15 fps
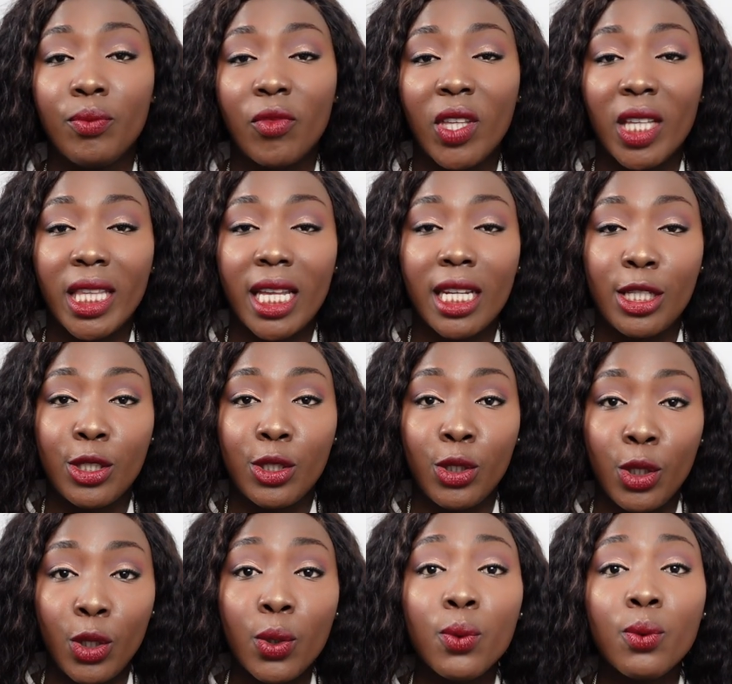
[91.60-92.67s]
thing that is
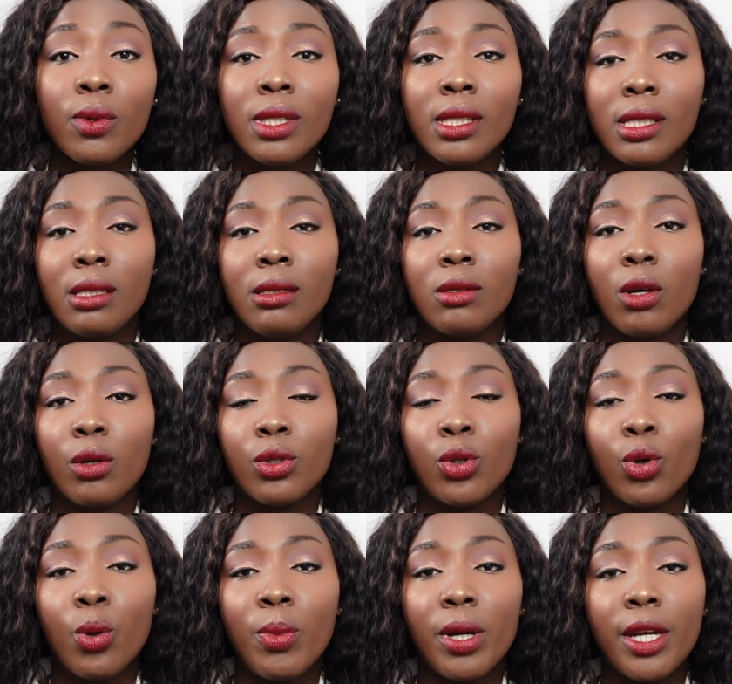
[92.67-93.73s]
new since
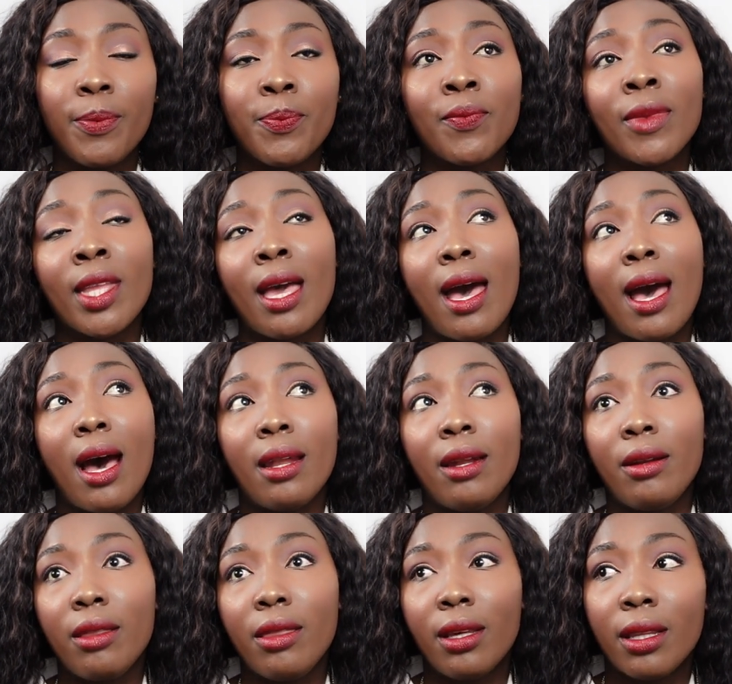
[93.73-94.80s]
October.
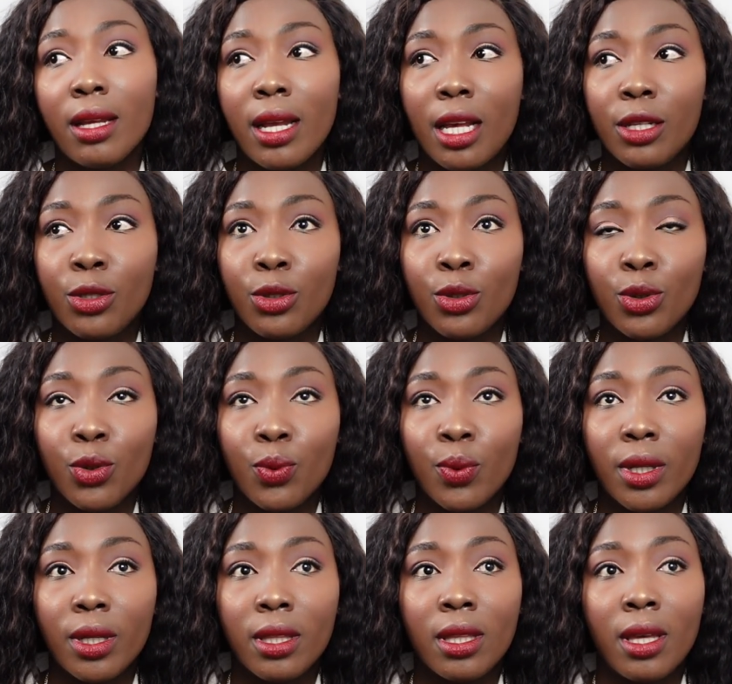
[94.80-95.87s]
Another thing that has to do
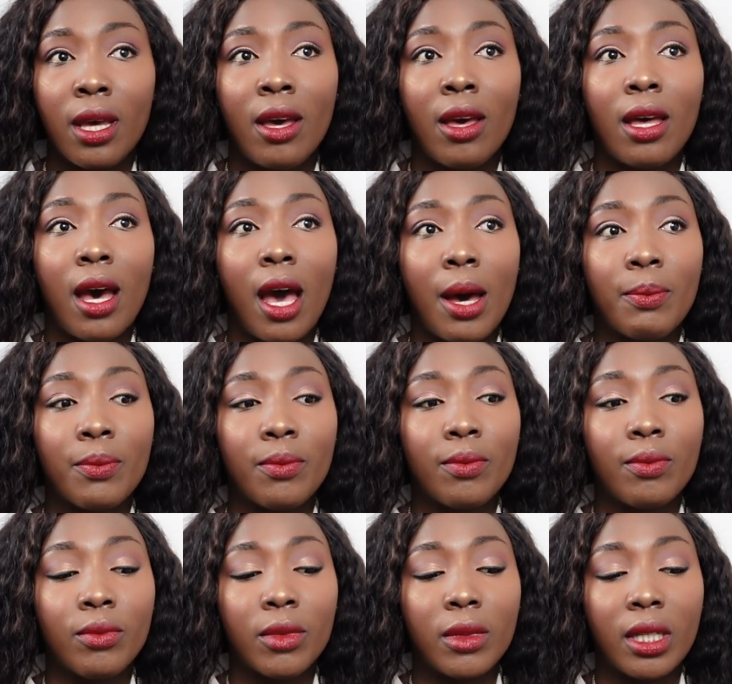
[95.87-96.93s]
with
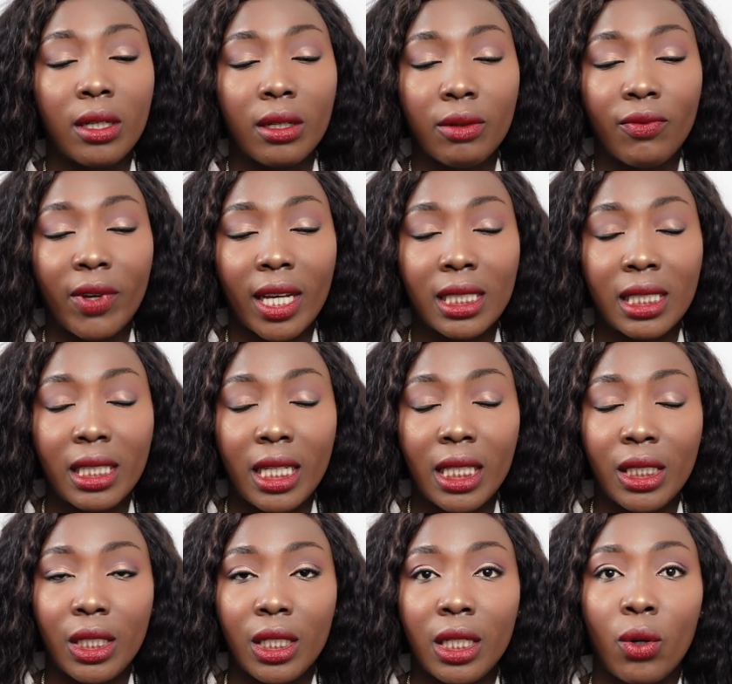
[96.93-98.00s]
the
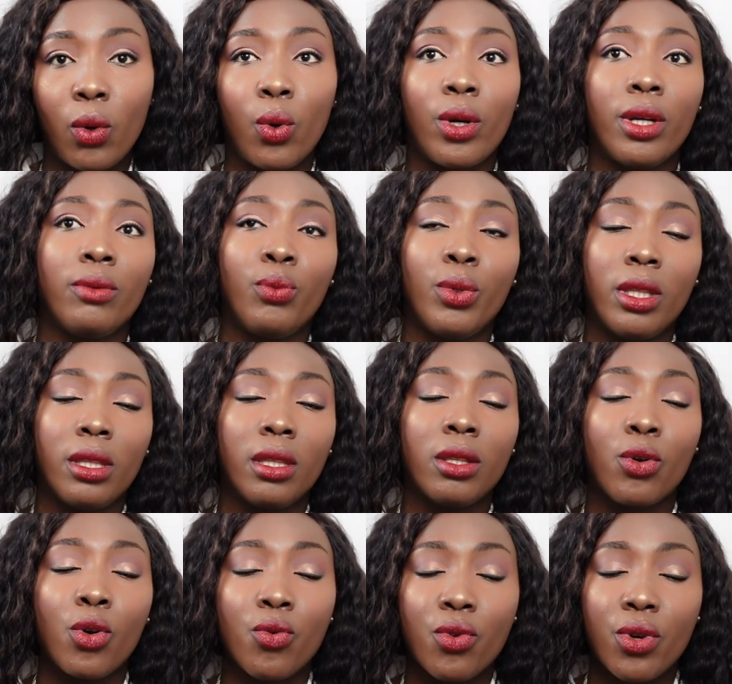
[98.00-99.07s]
vaccination or
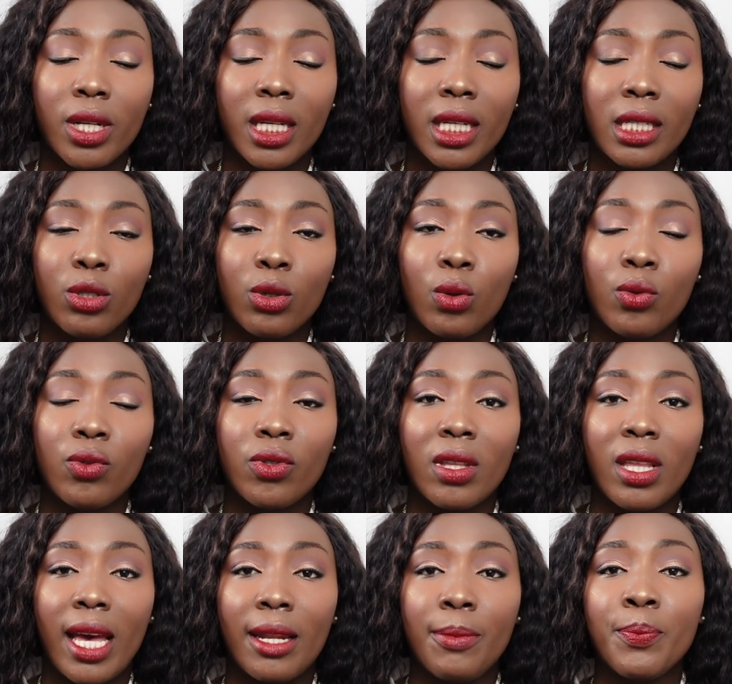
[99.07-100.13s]
with corona is also
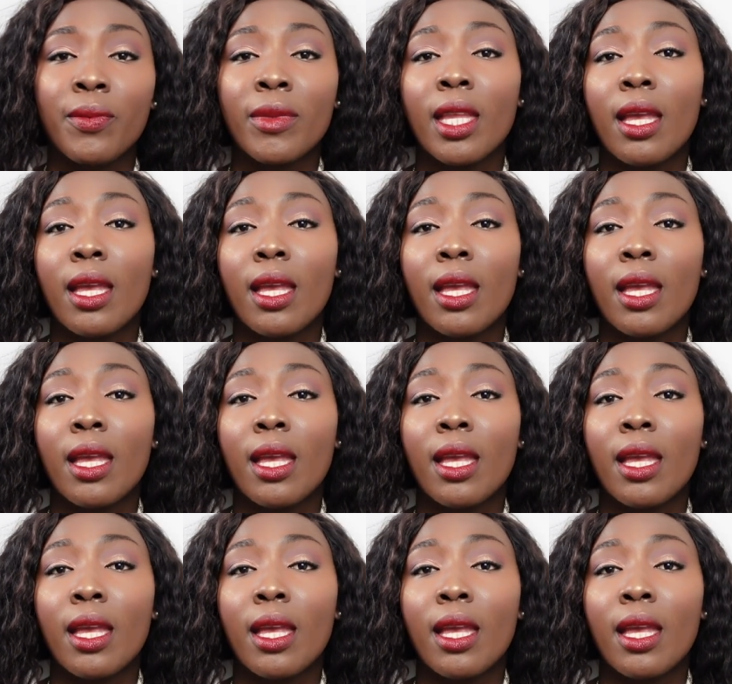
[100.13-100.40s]
that